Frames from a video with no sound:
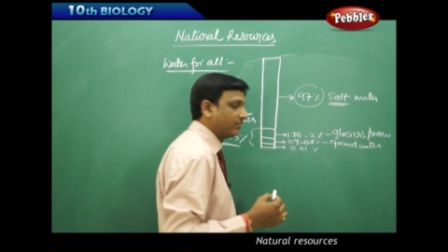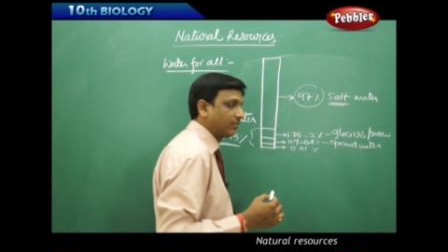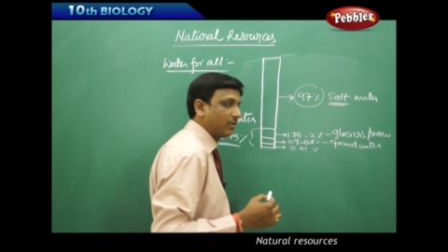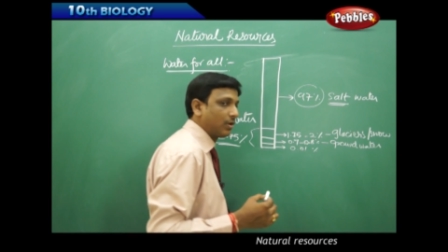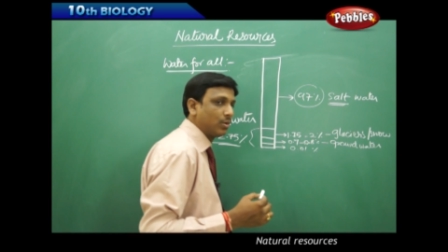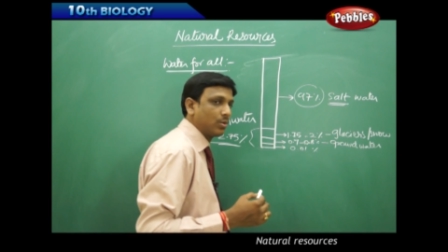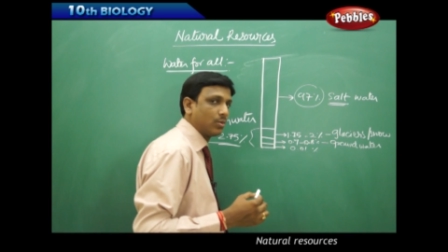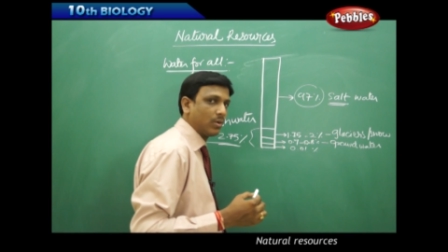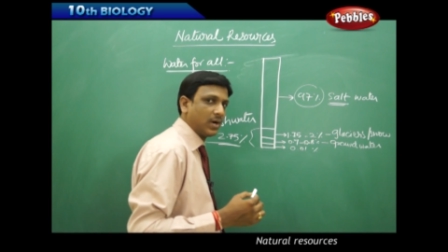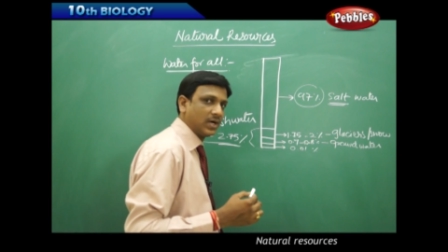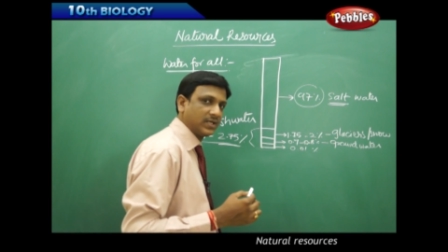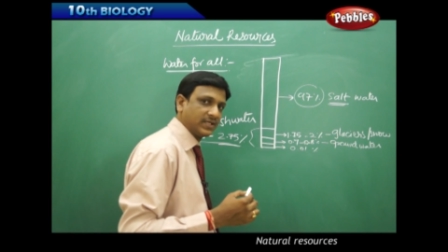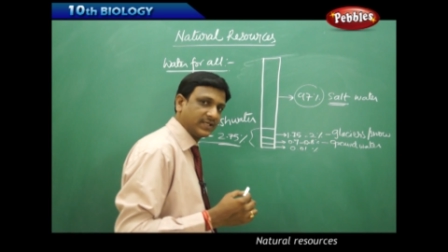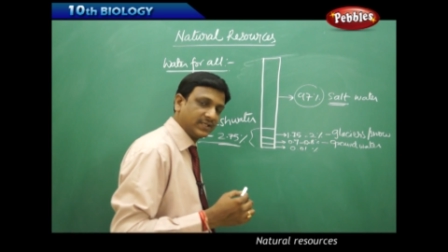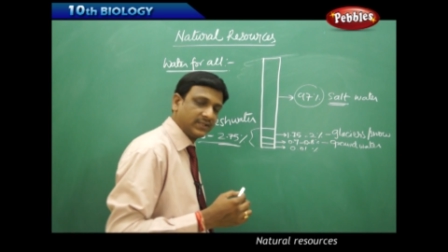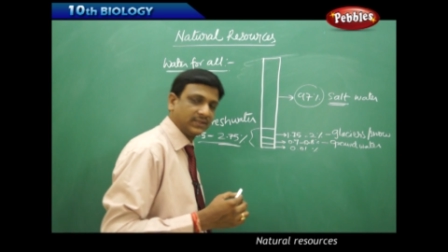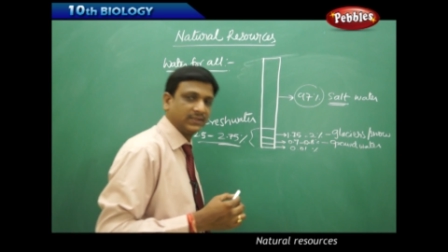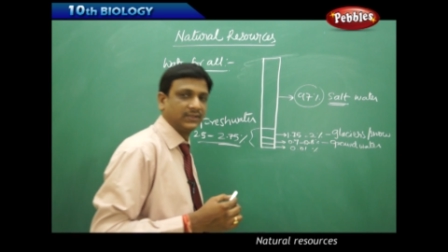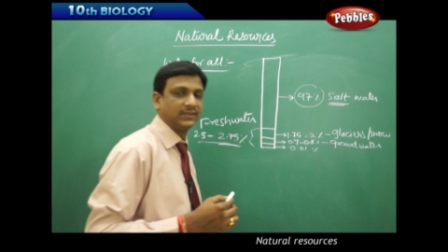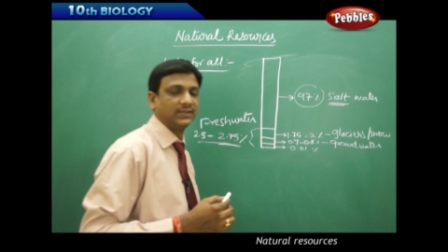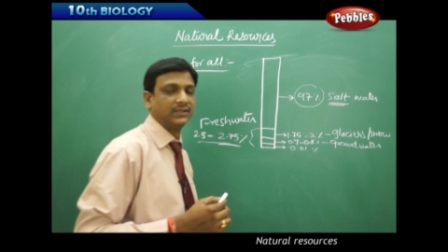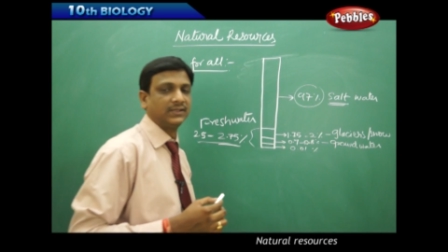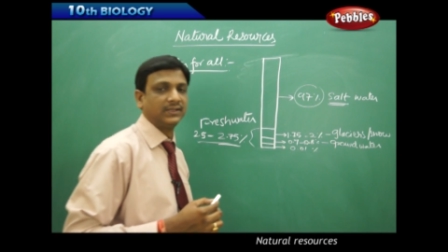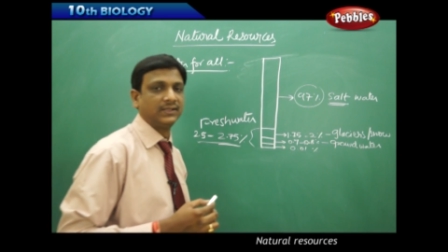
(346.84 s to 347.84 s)

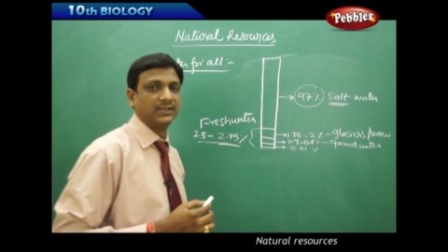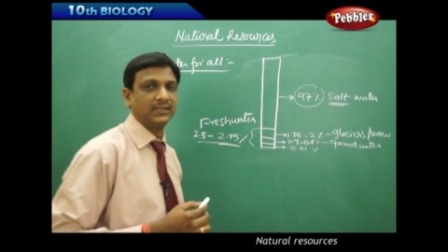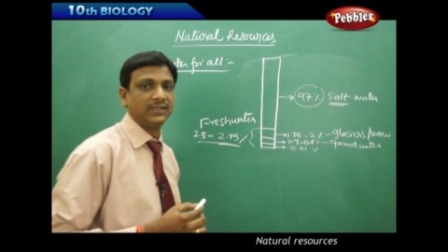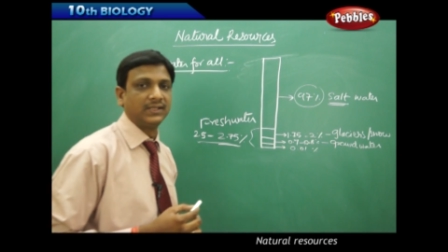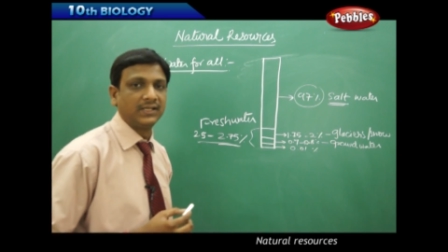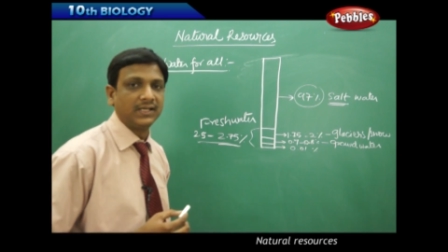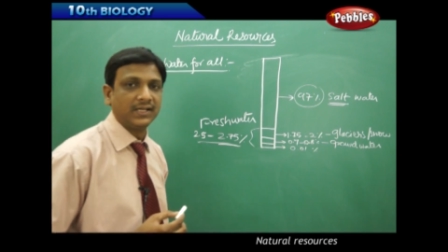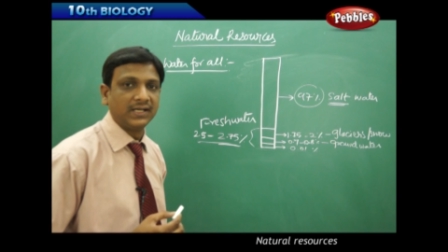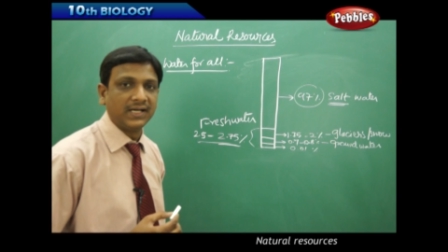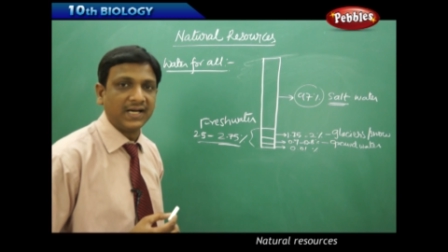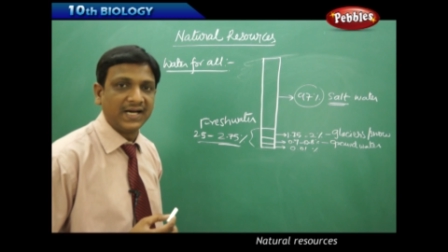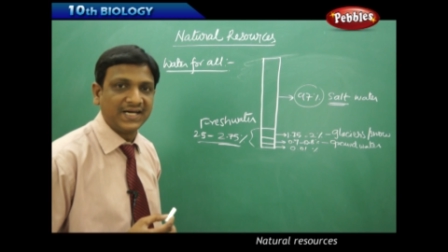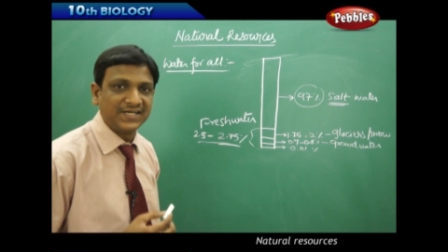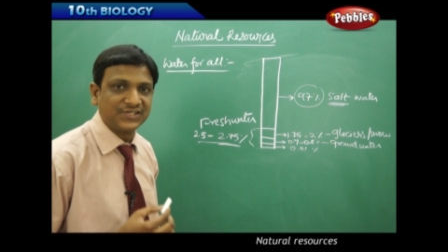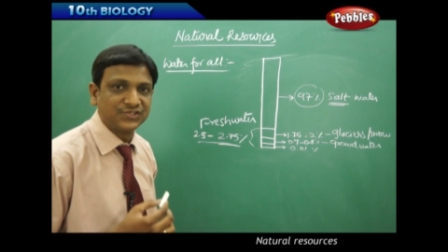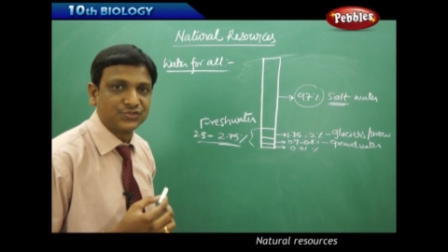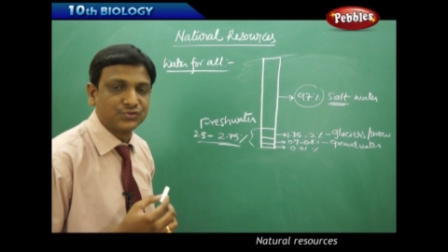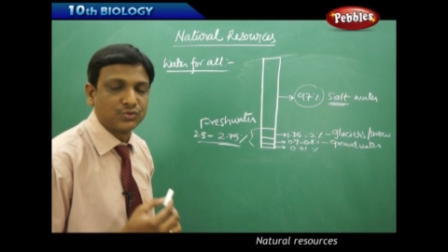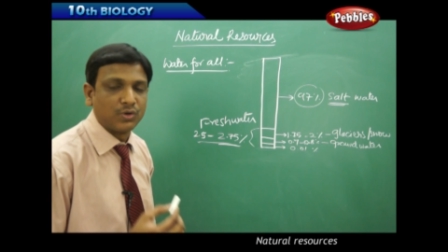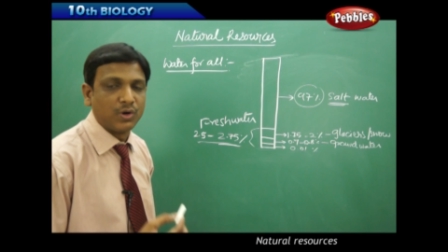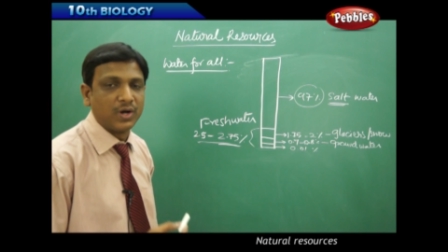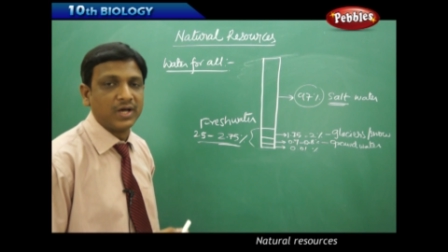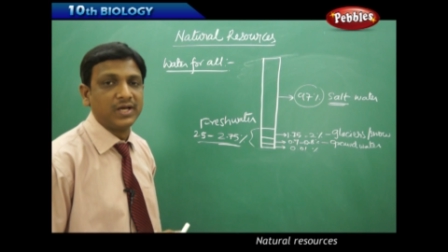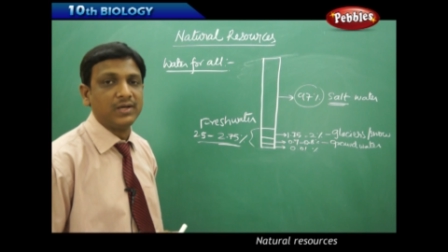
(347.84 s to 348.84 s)
groundwater, and
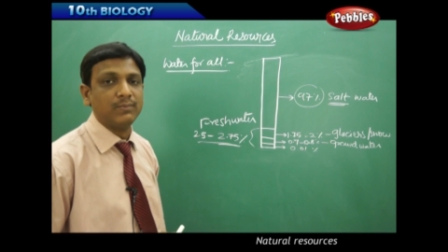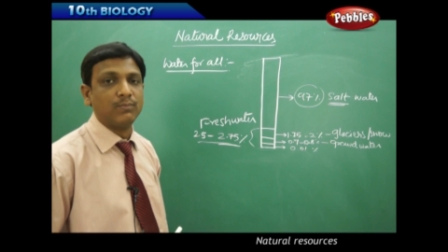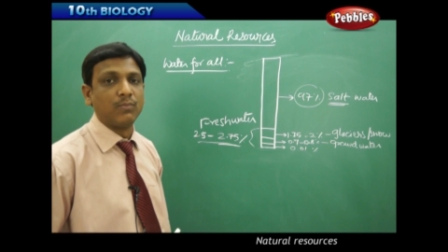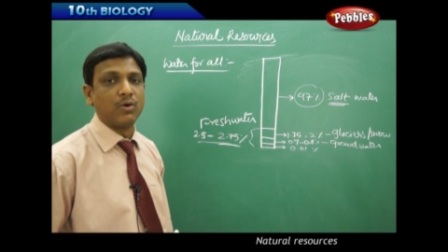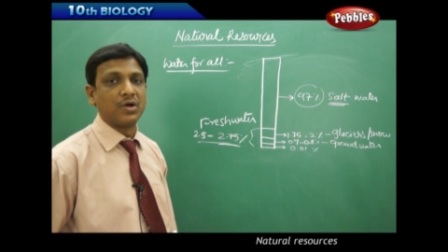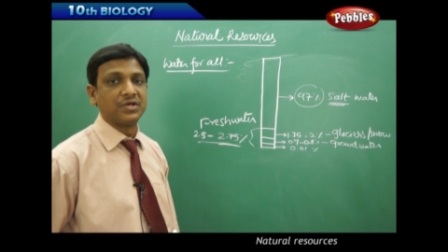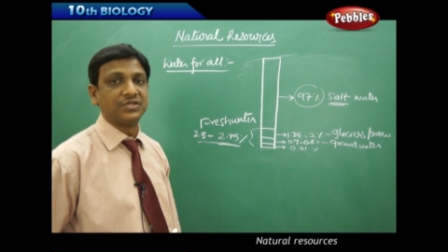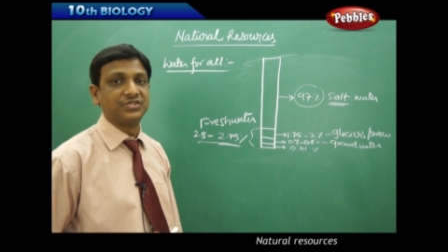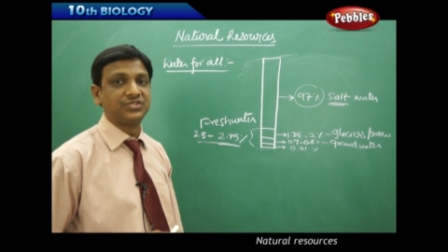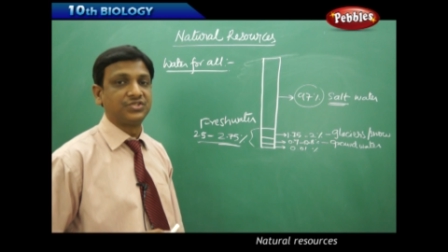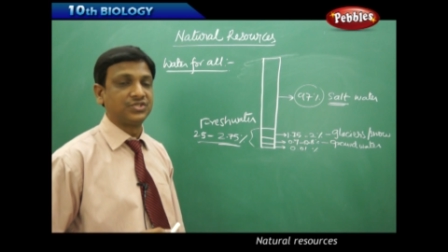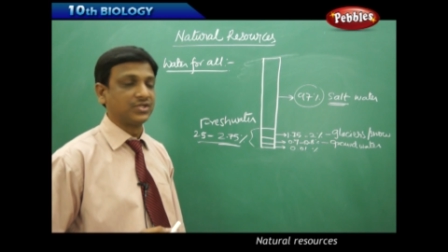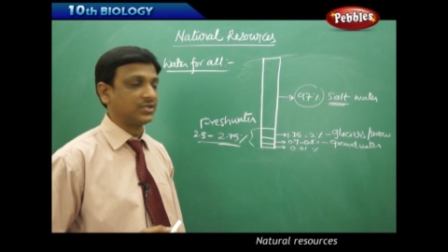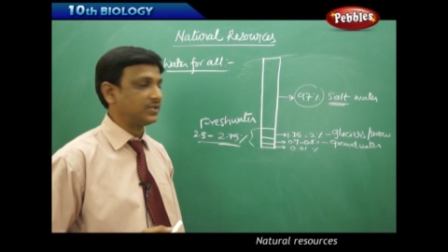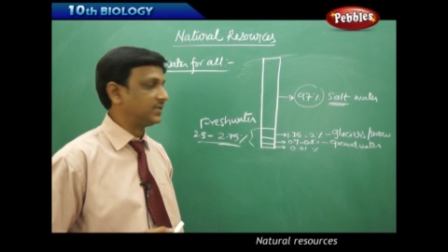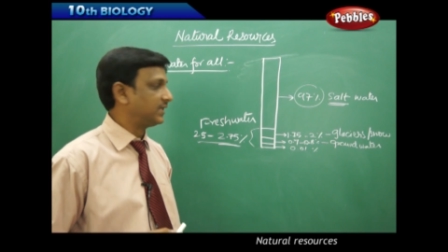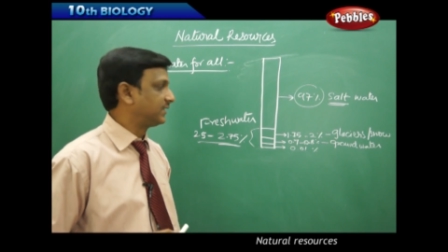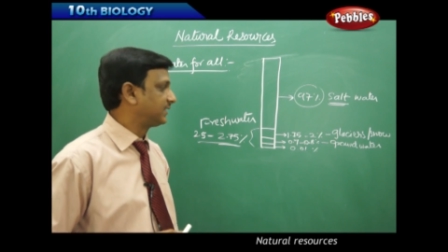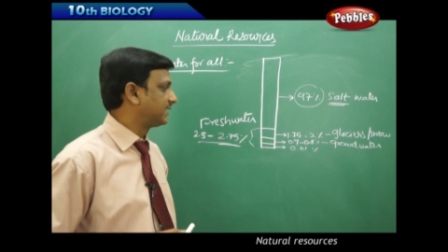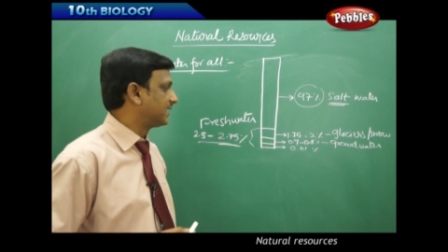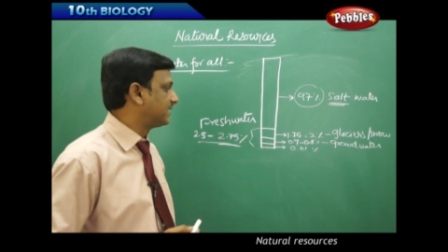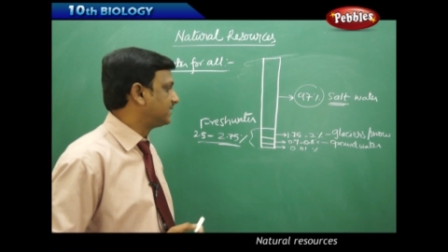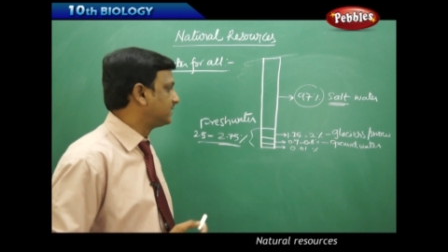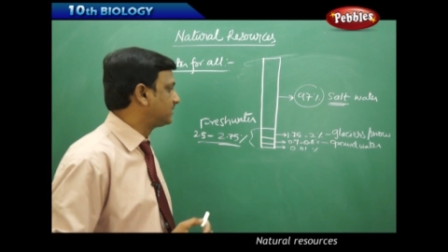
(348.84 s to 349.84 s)
soil moisture
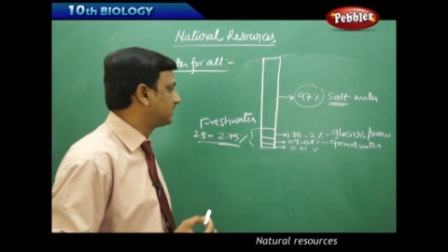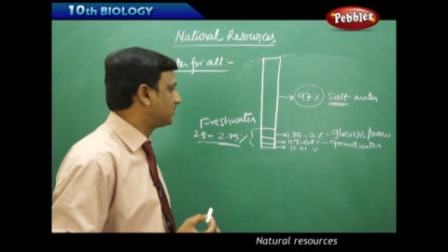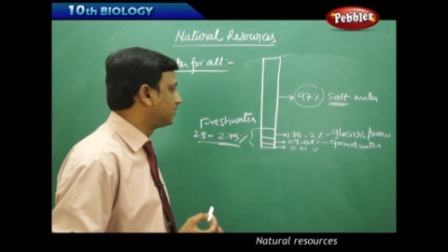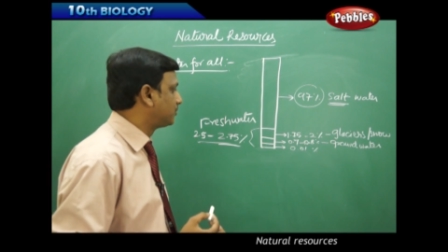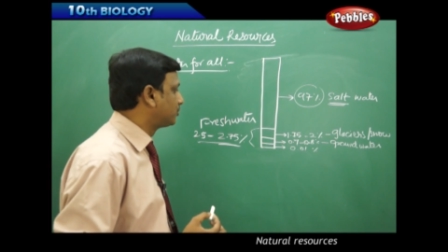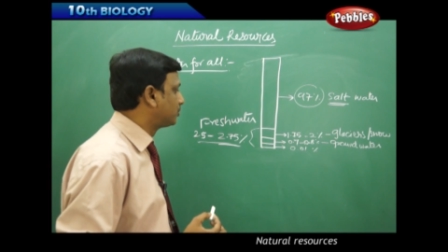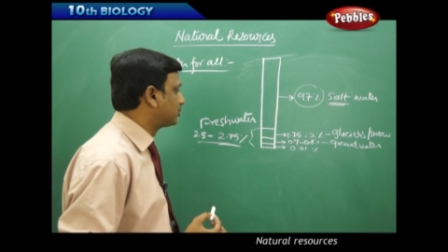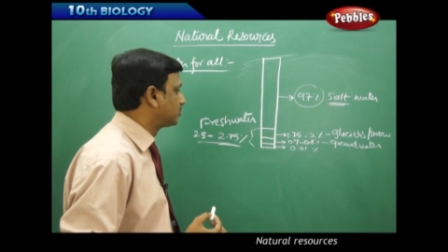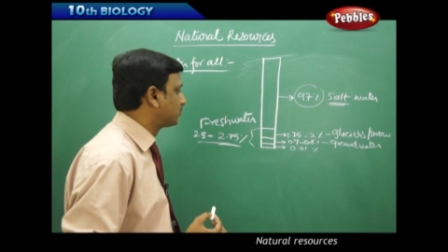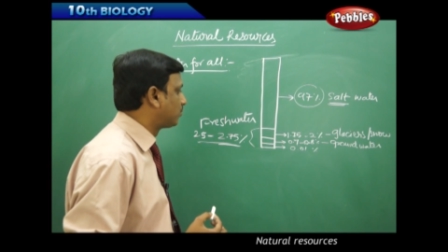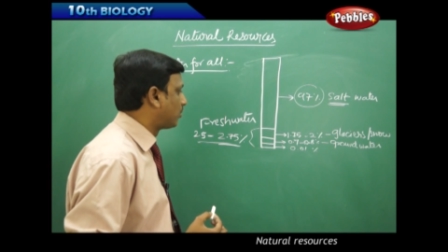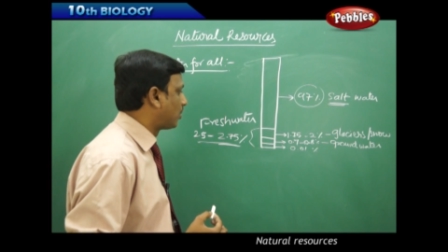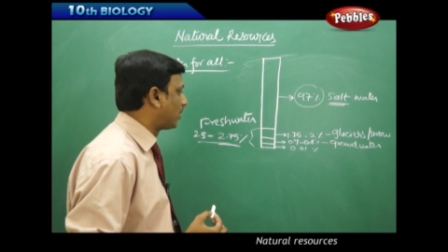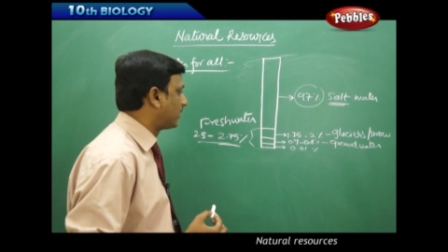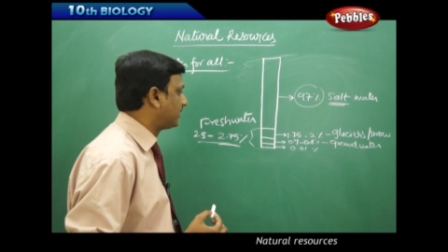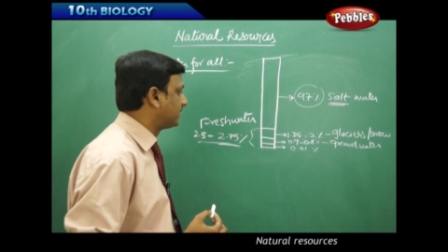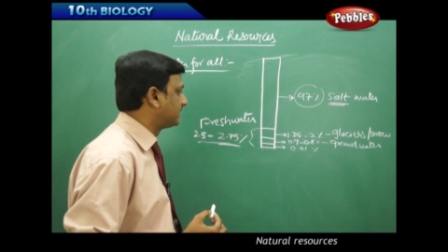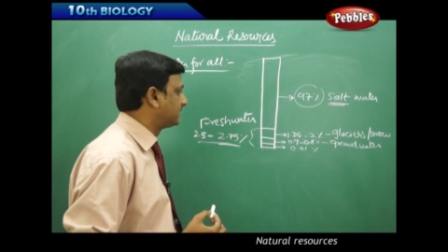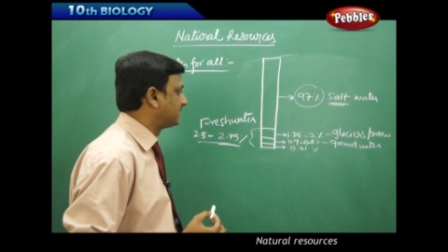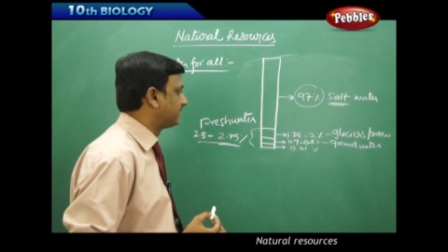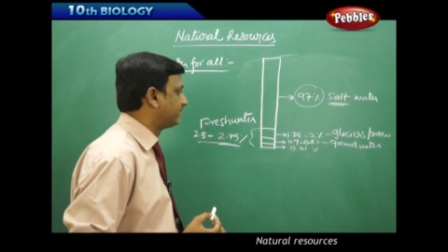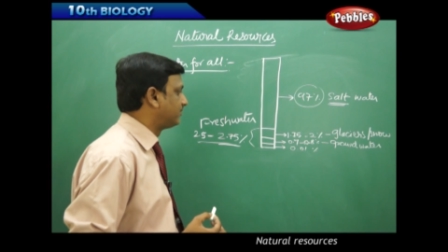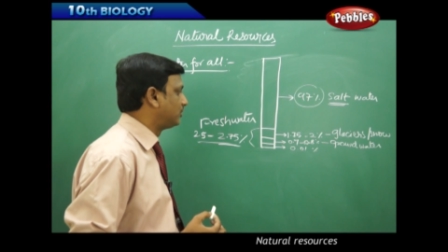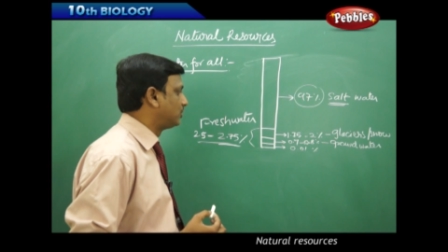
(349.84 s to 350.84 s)
that constitutes zero point
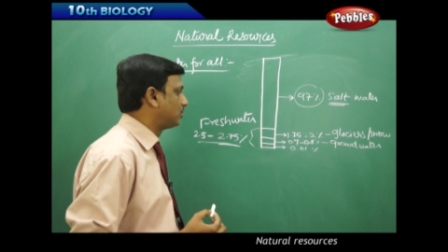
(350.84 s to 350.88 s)
seven